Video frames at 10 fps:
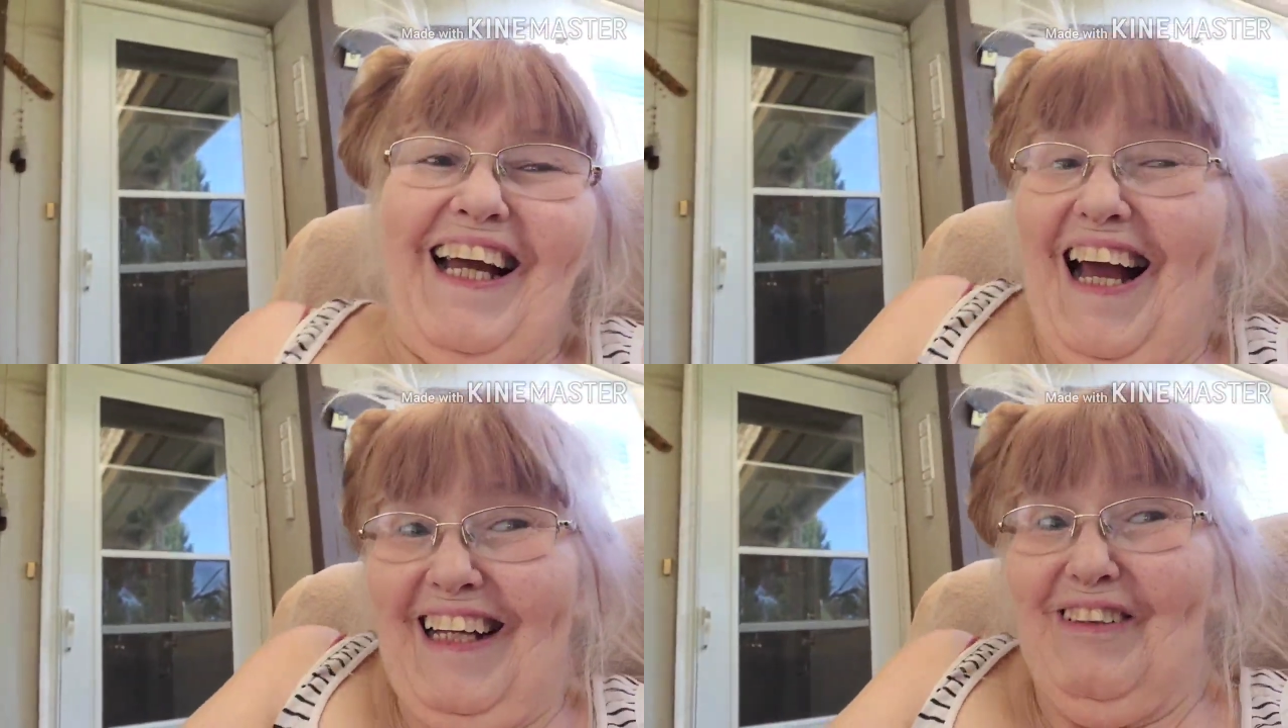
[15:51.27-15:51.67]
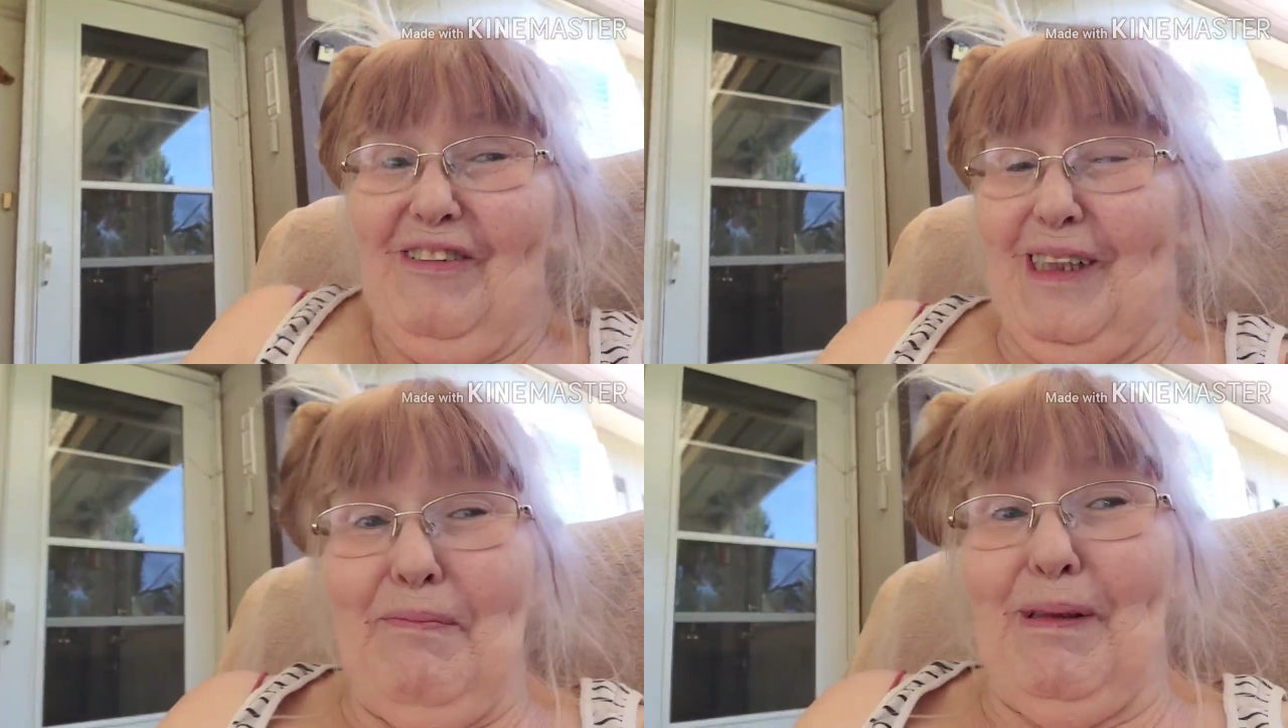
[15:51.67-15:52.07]
I
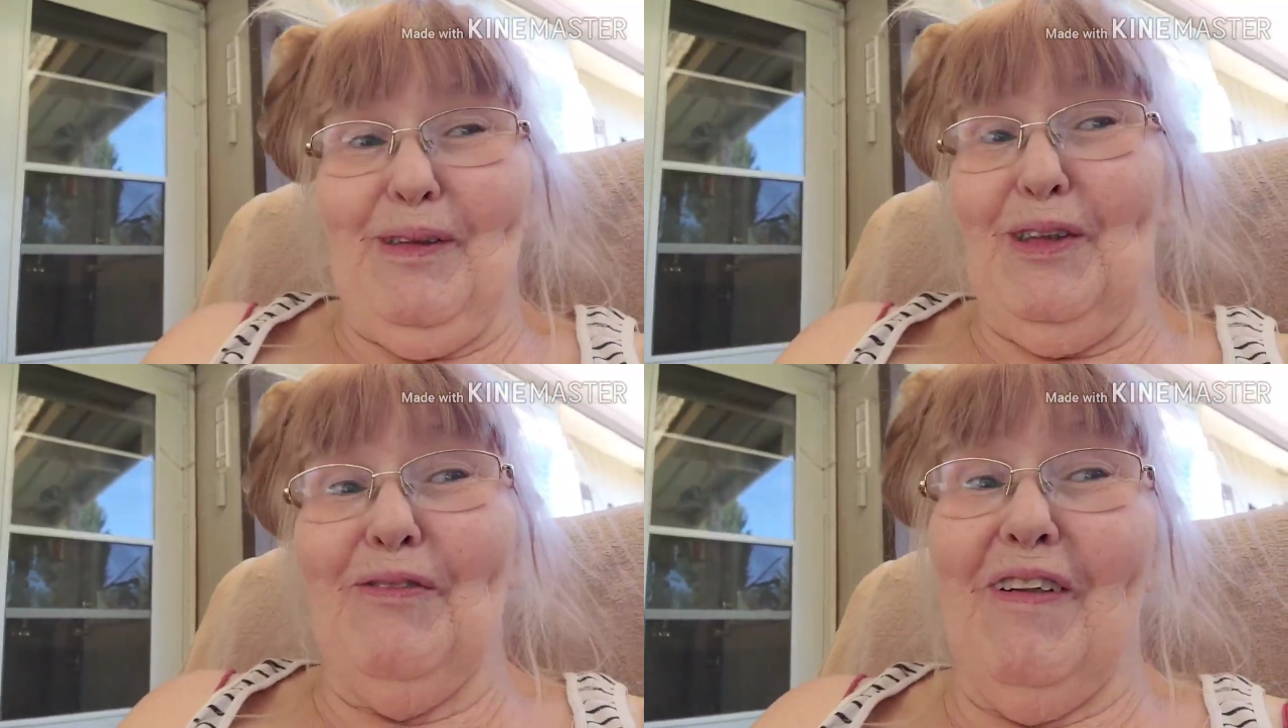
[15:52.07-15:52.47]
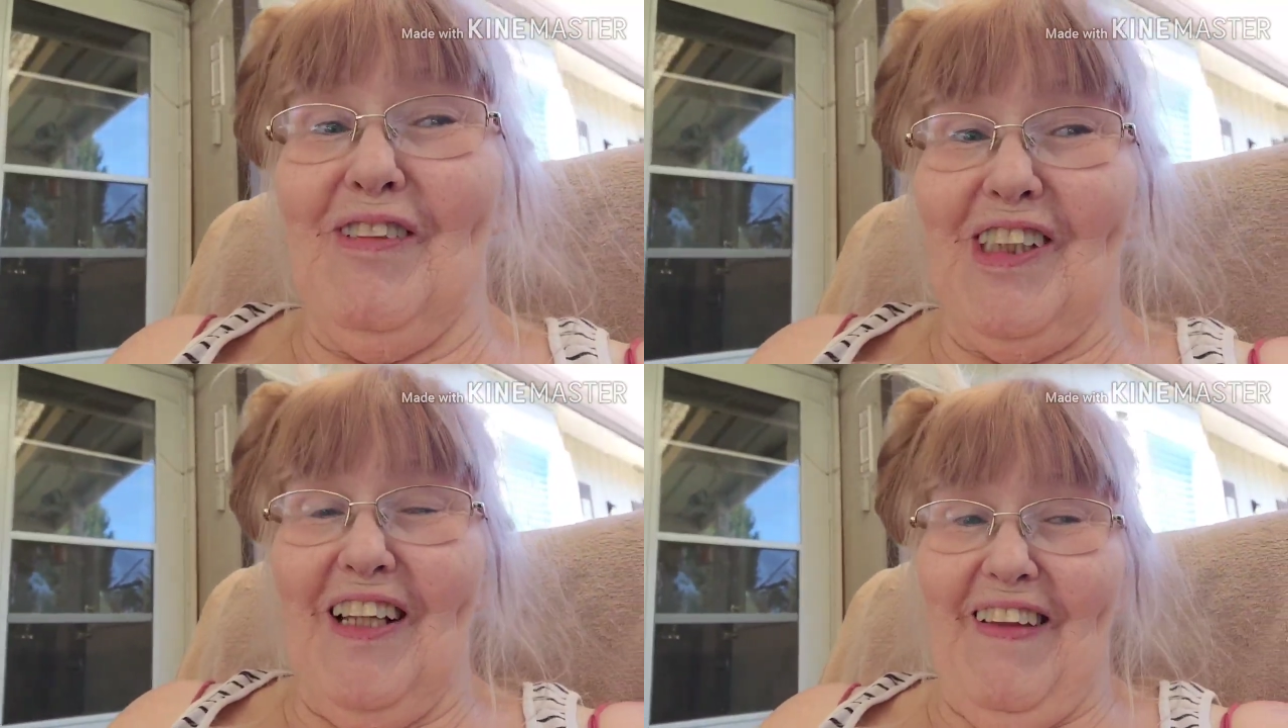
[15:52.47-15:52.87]
don't suppose you've
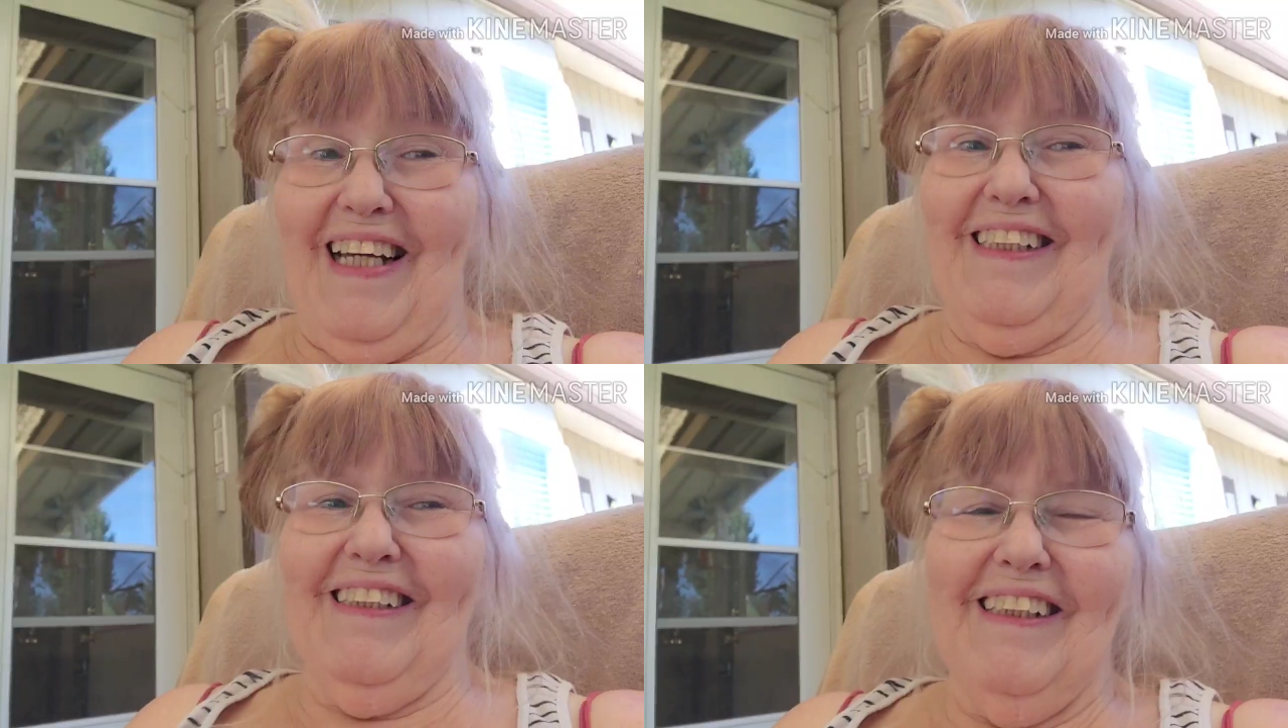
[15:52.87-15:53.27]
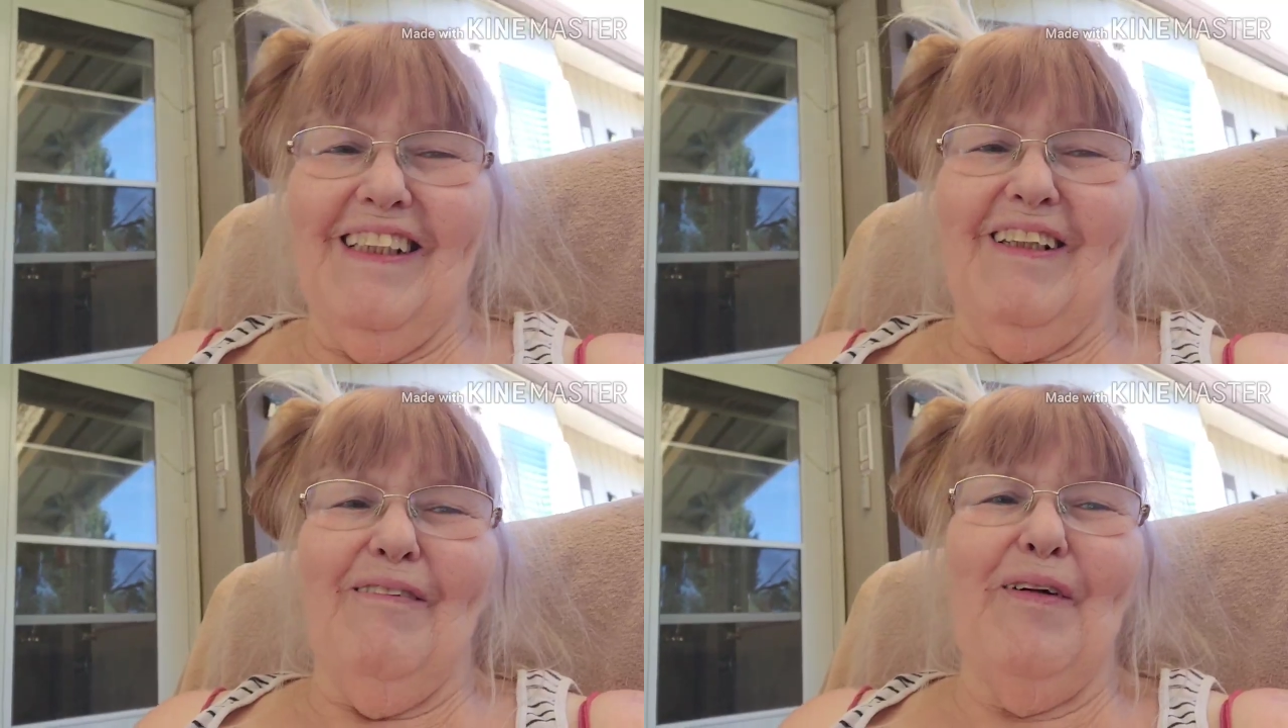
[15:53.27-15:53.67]
ever done that
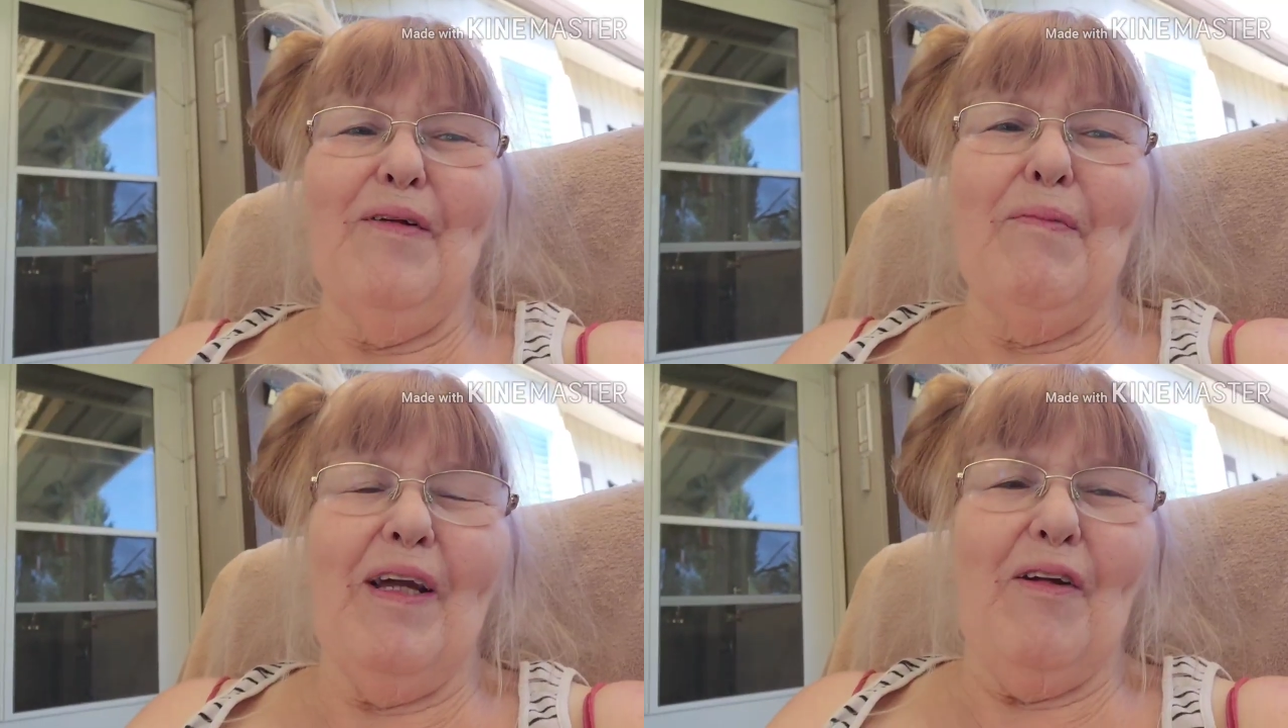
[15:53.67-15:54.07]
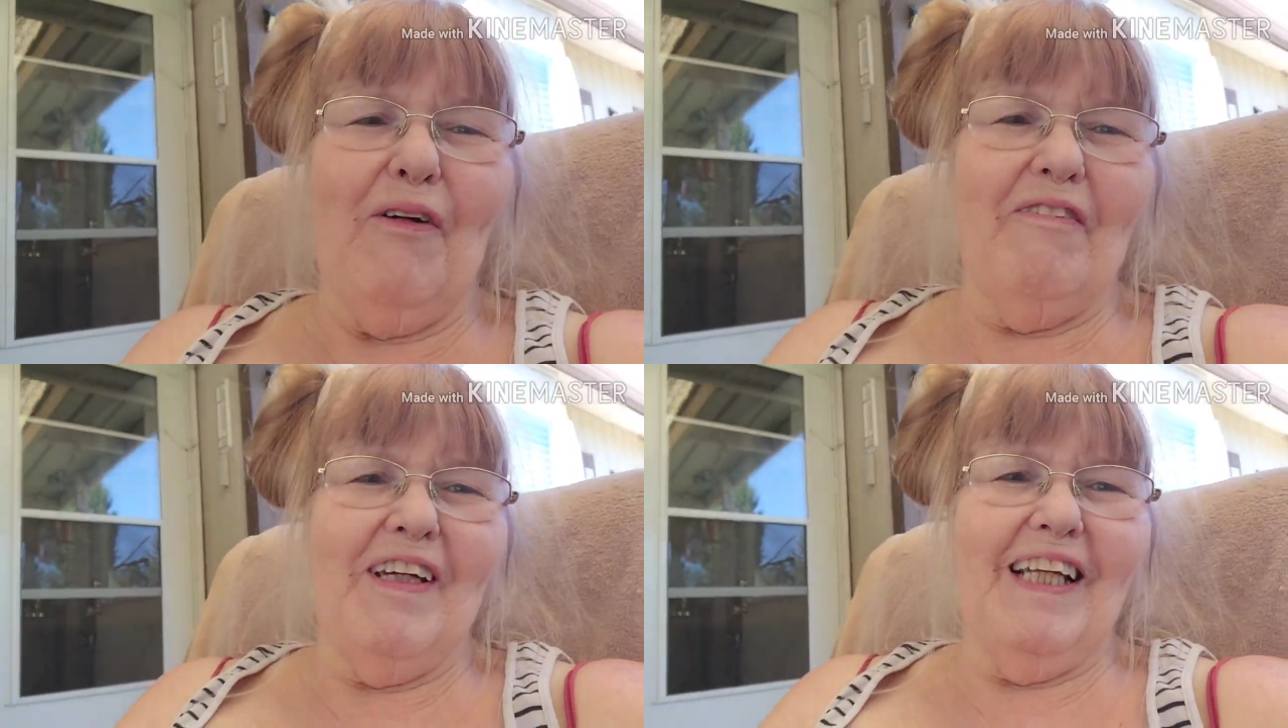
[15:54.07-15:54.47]
when you make
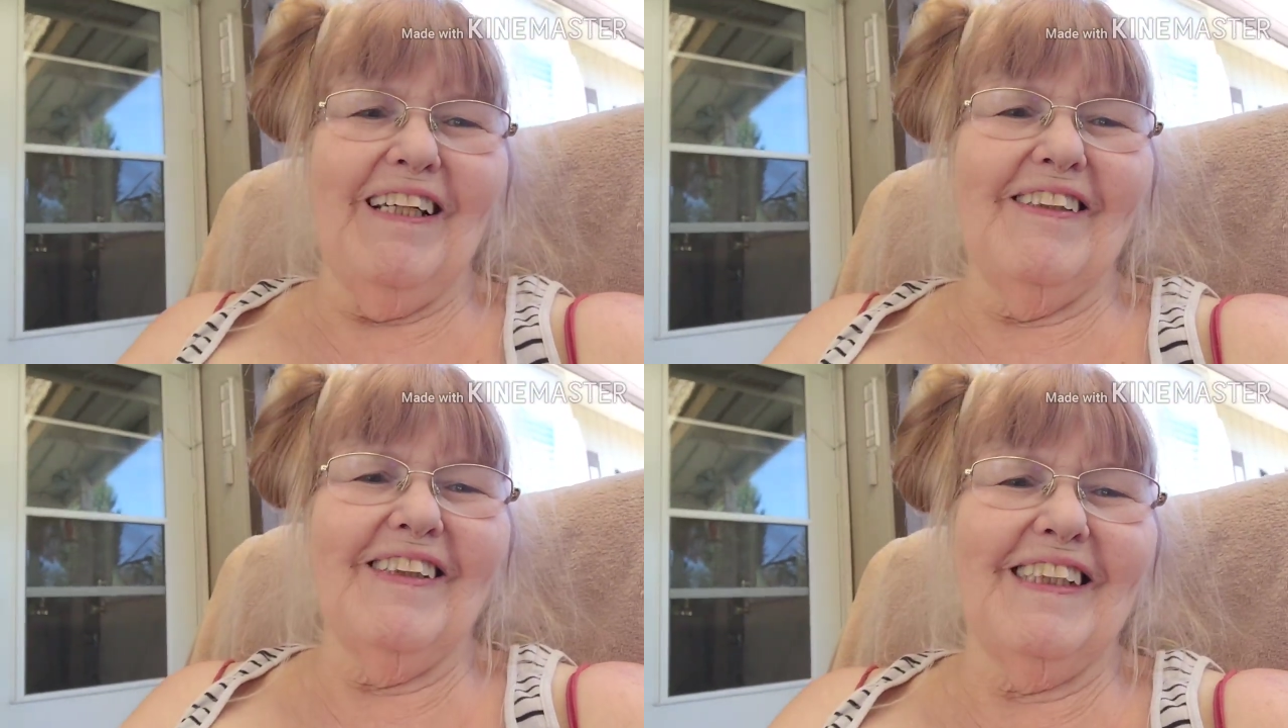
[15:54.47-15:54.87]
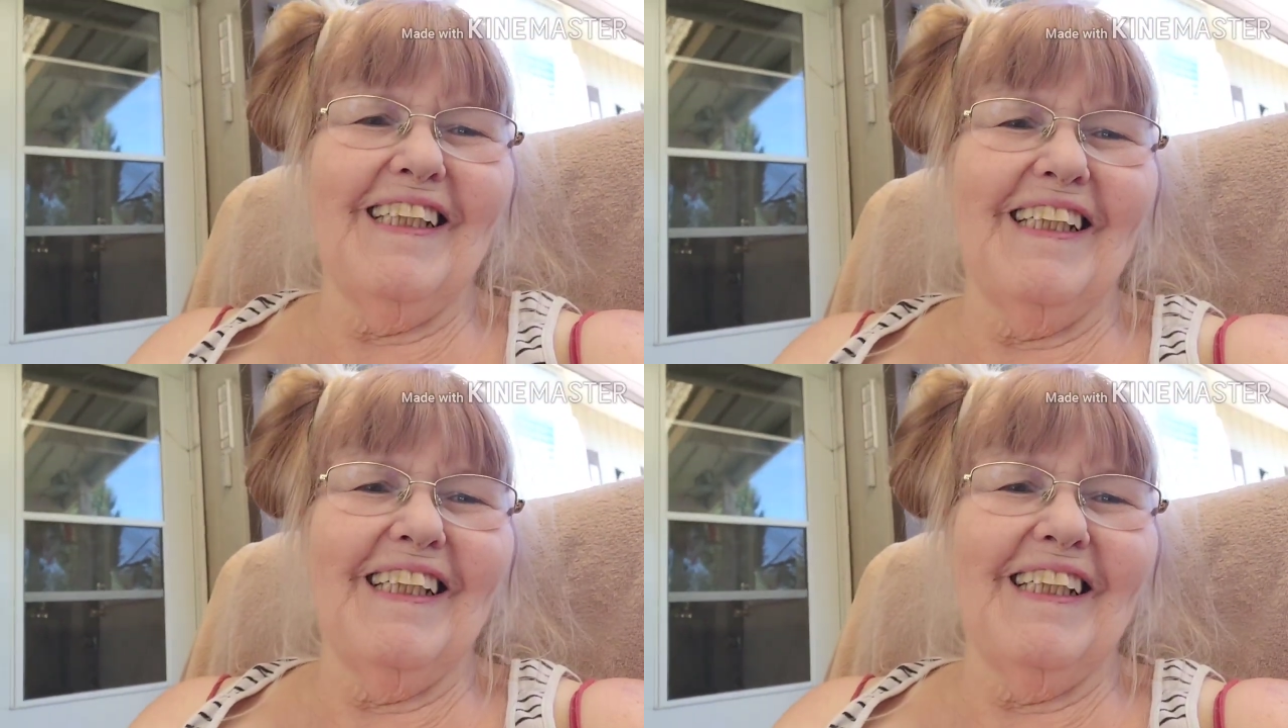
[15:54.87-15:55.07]
your videos.